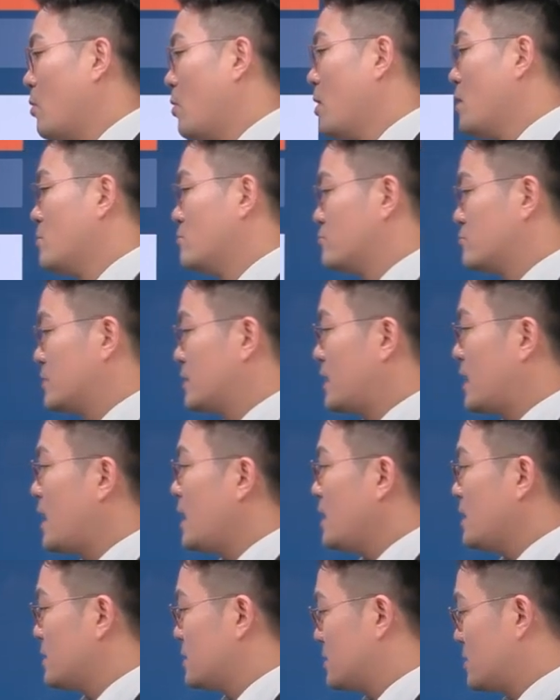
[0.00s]
And
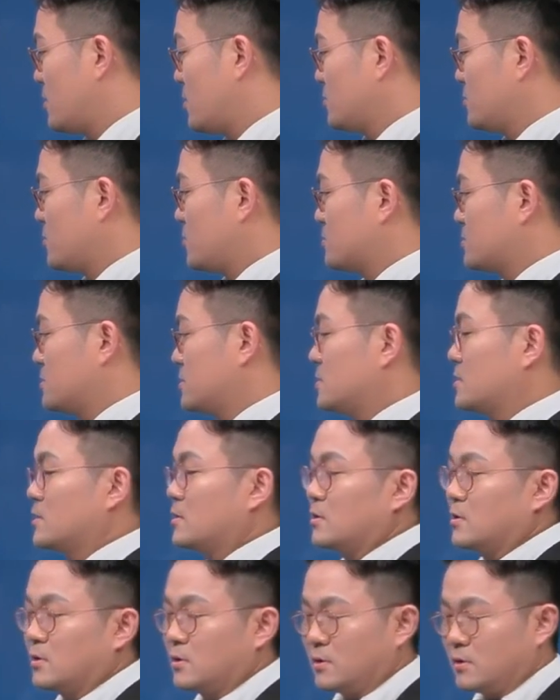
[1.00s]
these are
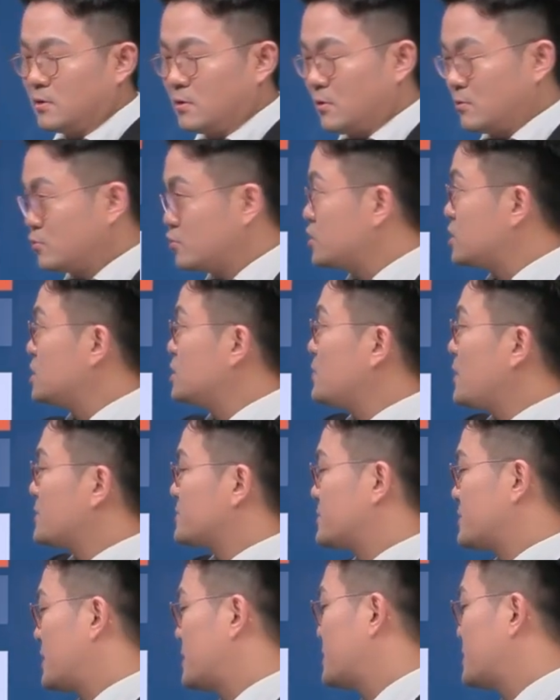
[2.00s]
represented by